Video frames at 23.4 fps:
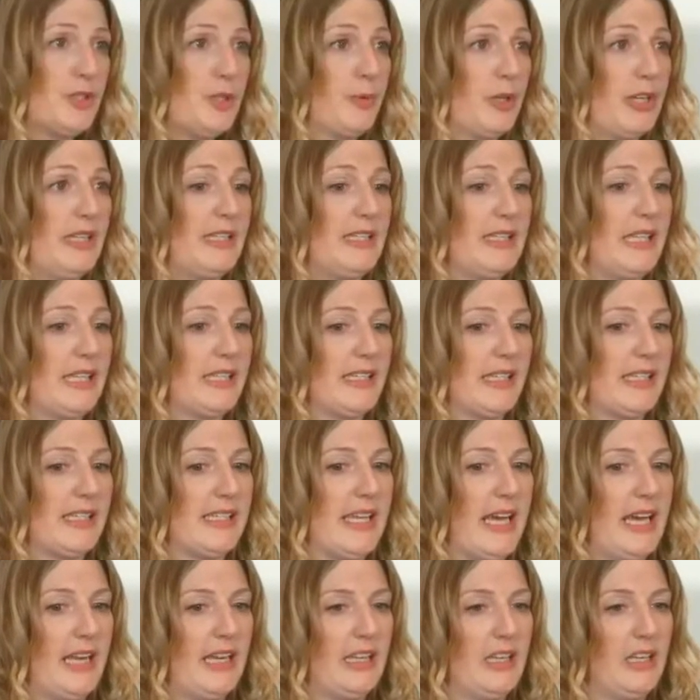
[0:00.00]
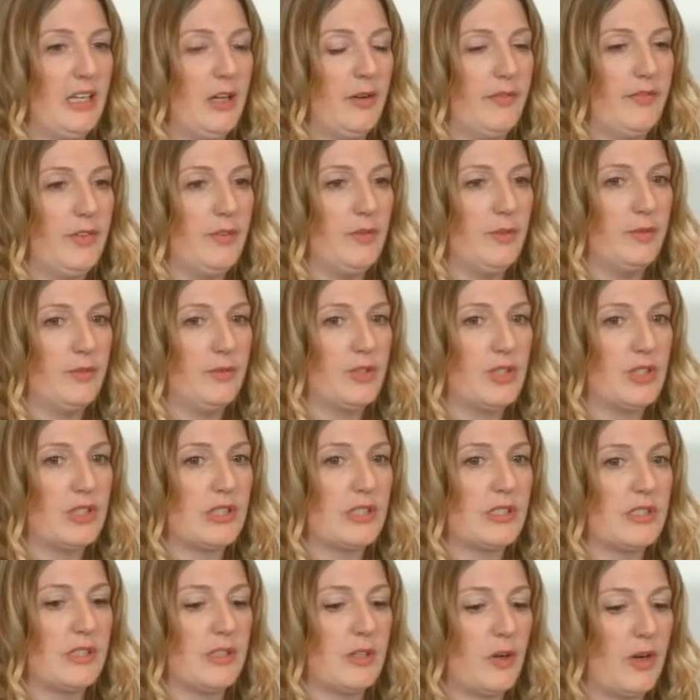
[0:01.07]
super easy. As I said, you know, if you just
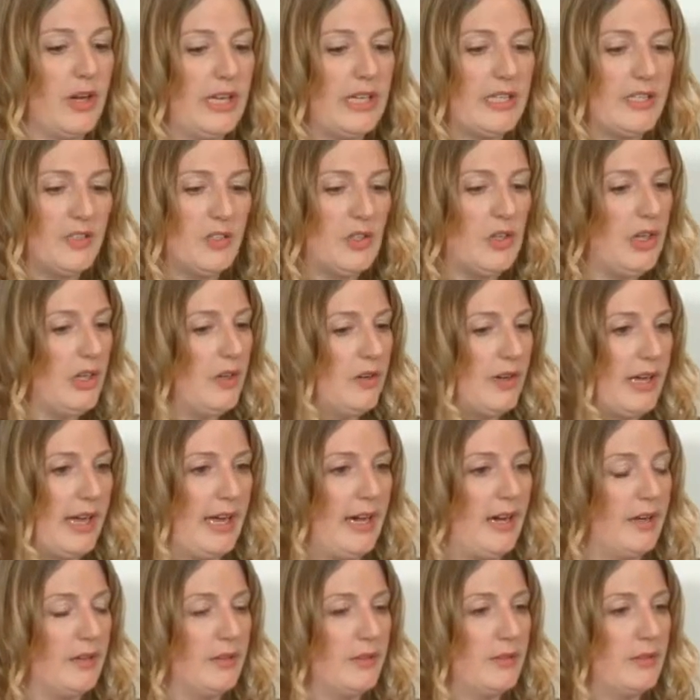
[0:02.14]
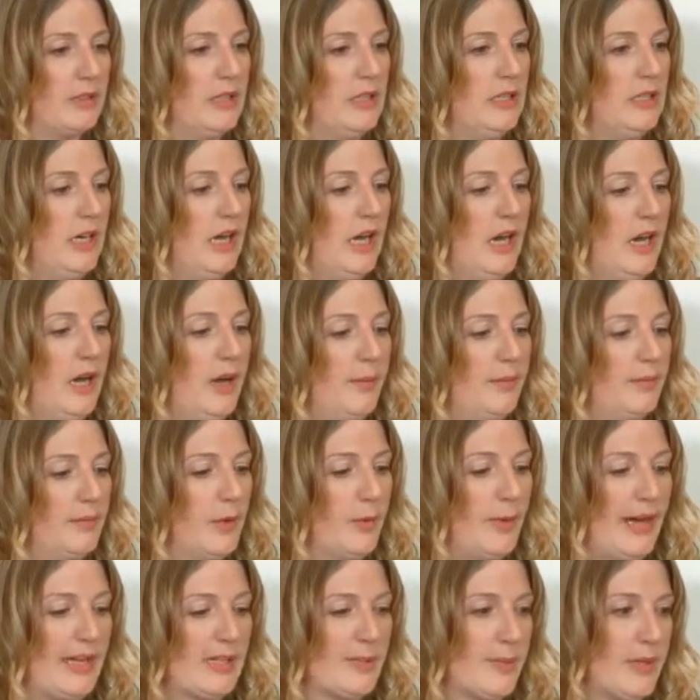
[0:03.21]
create a studio account, um,
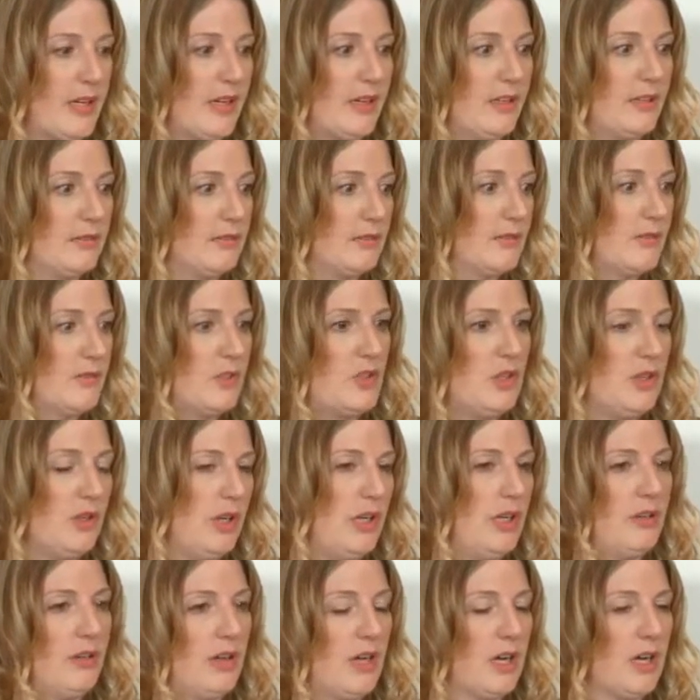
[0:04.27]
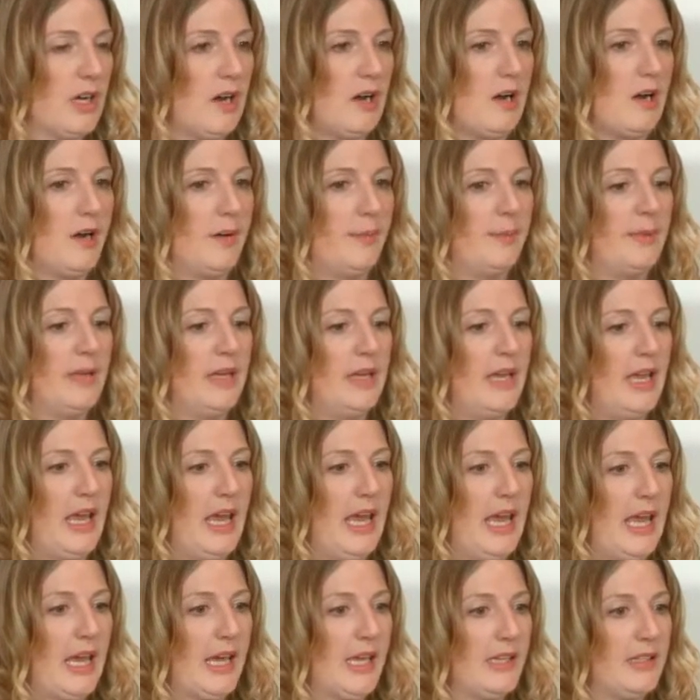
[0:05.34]
aurasma.studio.com,
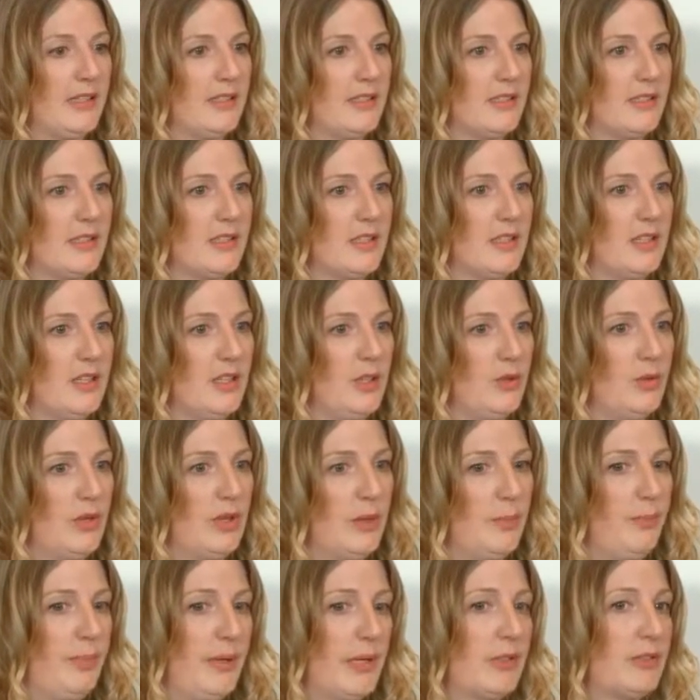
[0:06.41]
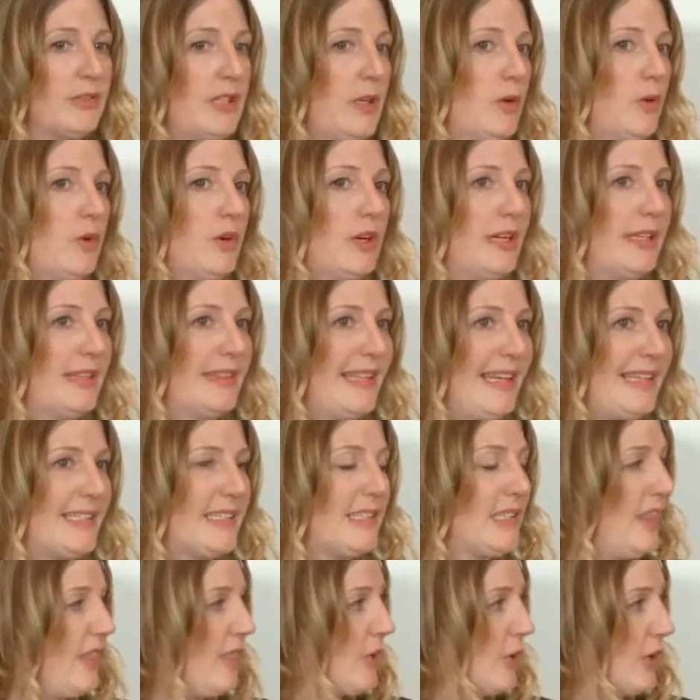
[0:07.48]
and you can build an aura in less
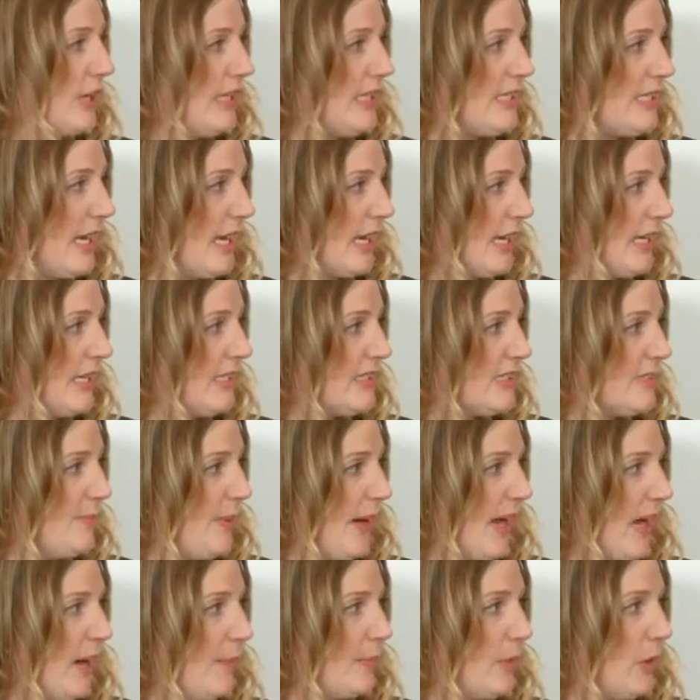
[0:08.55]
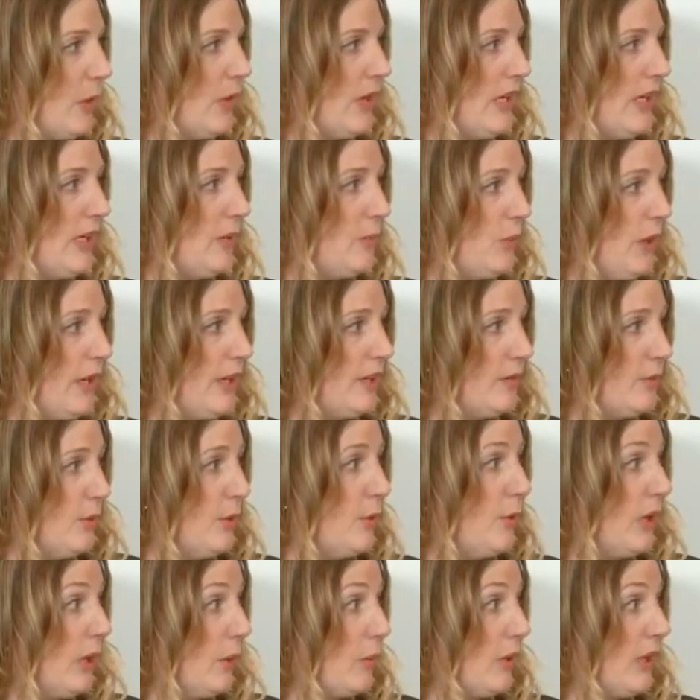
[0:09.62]
than 30 seconds by uploading what
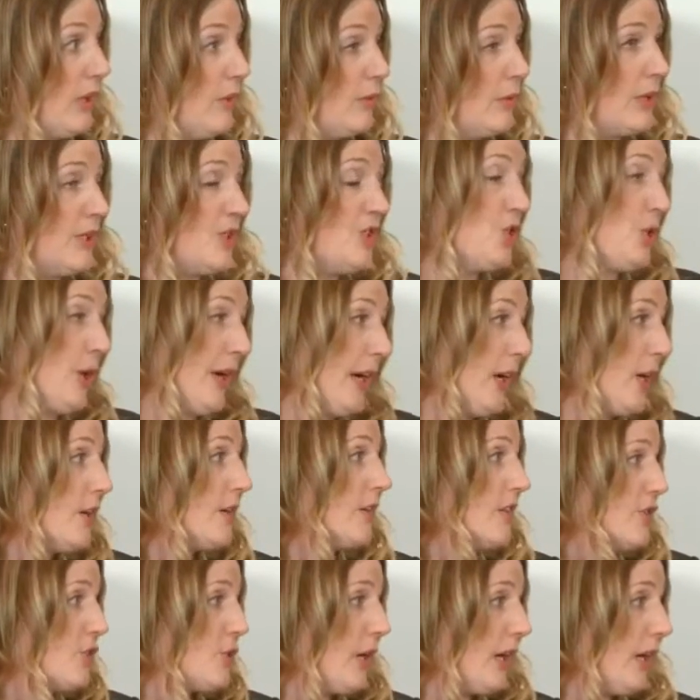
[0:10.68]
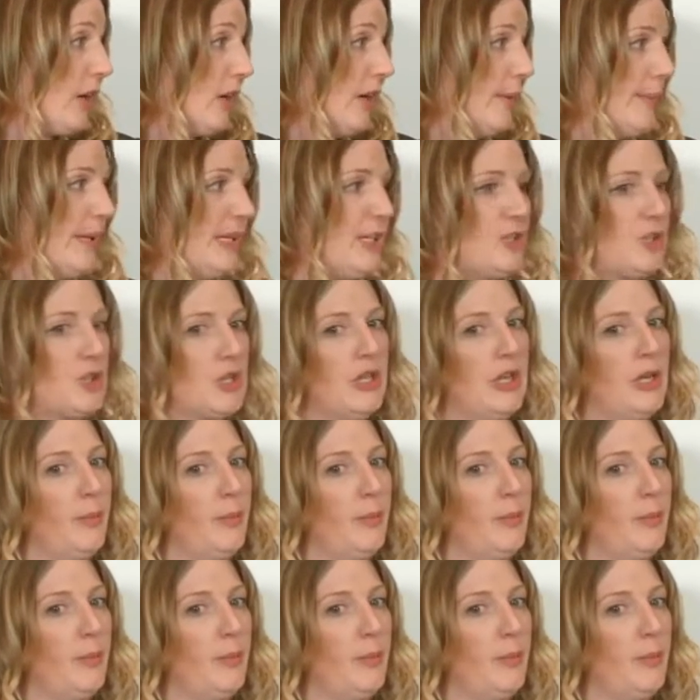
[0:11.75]
you, what you want to trigger, the trigger image,